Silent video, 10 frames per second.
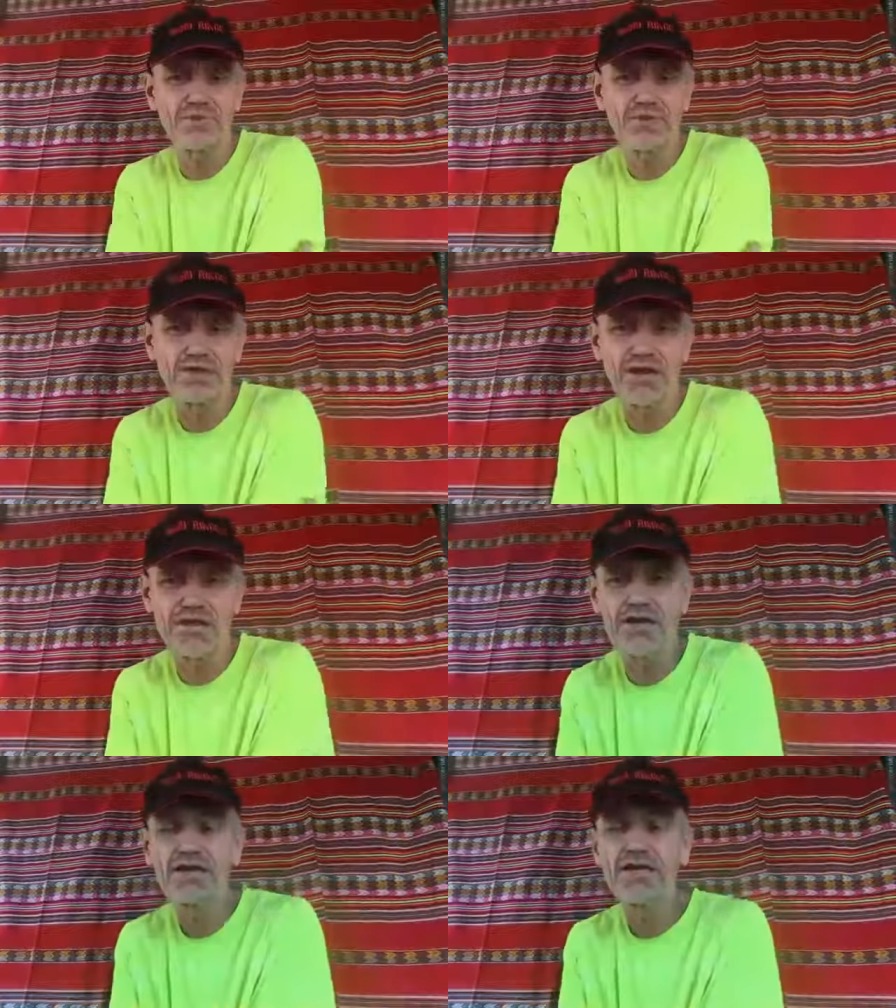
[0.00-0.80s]
birding
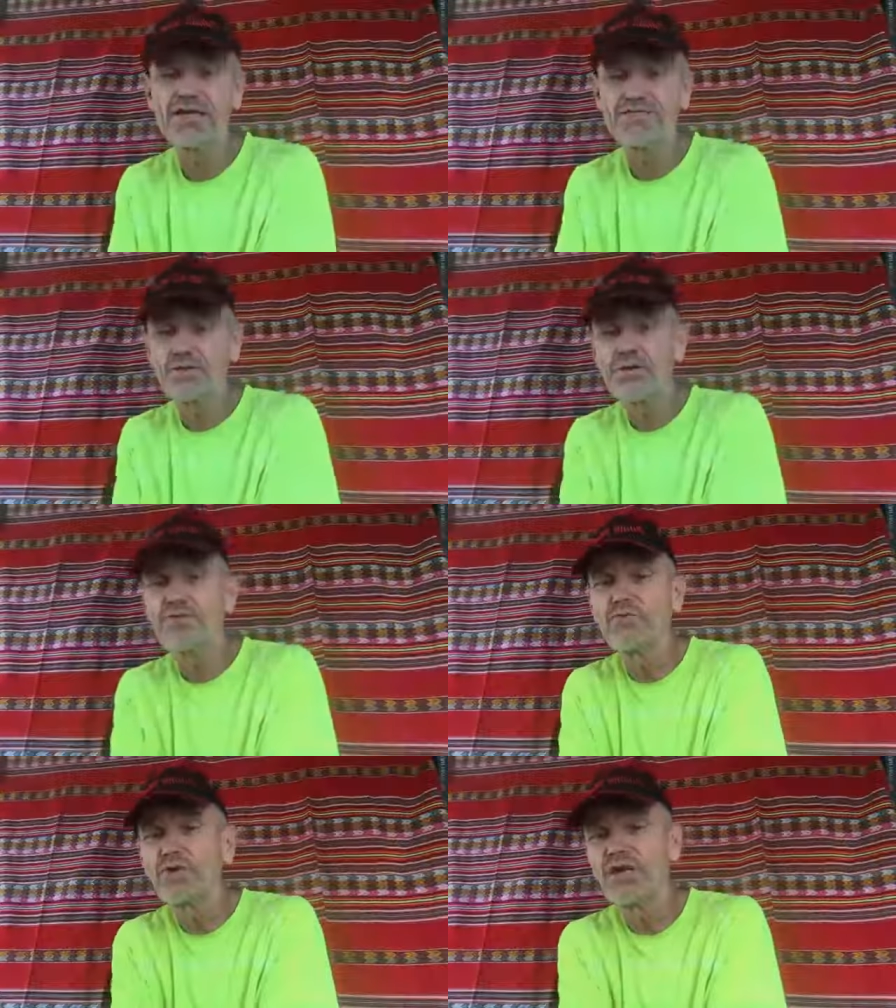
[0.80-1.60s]
area. So
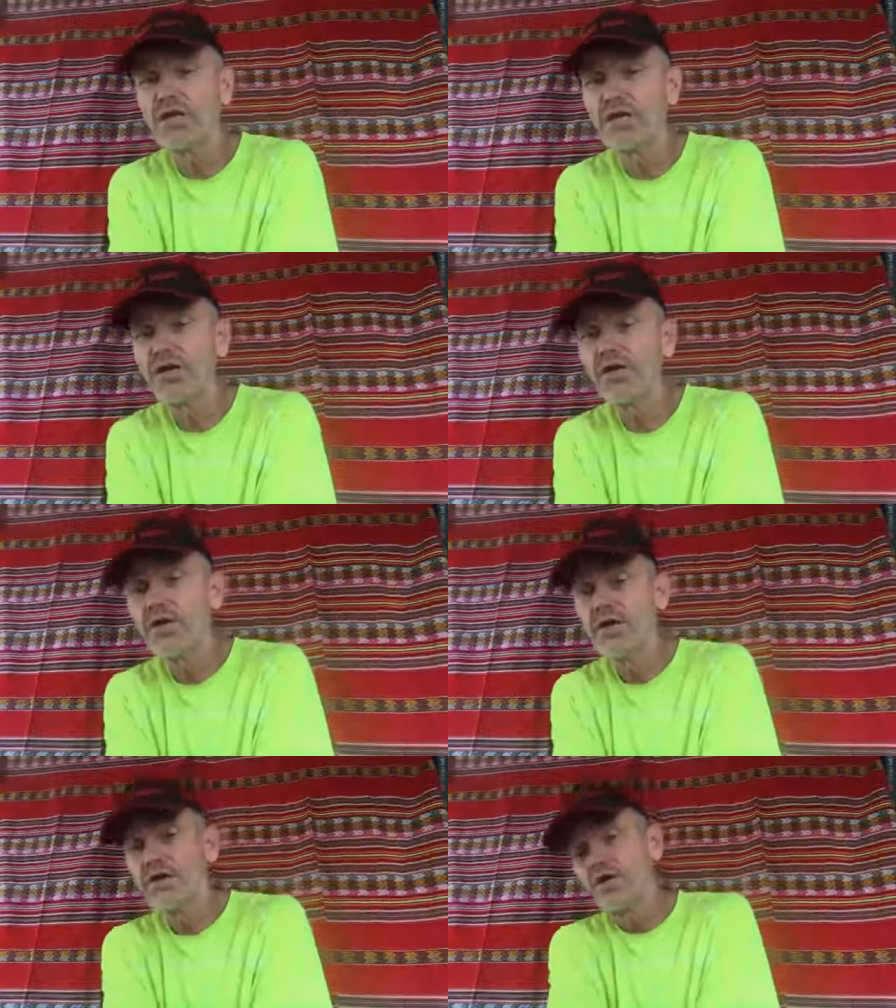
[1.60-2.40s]
we'll, we'll
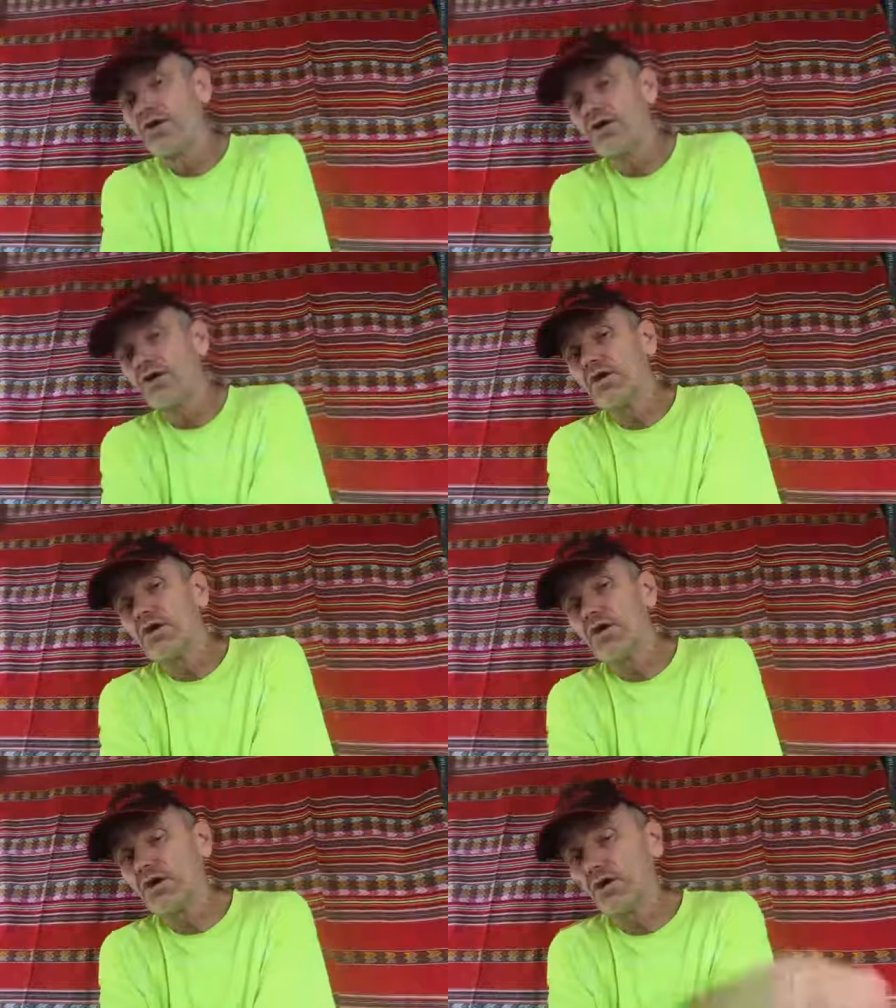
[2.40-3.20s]

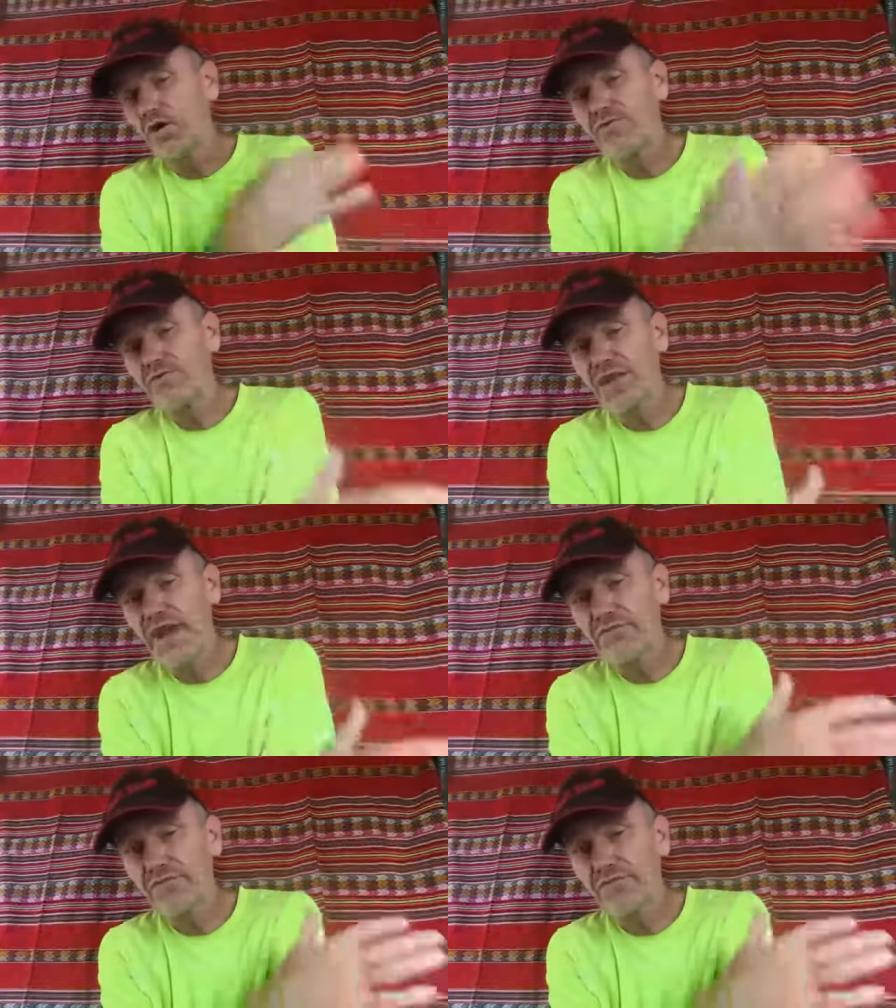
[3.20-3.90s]
offer that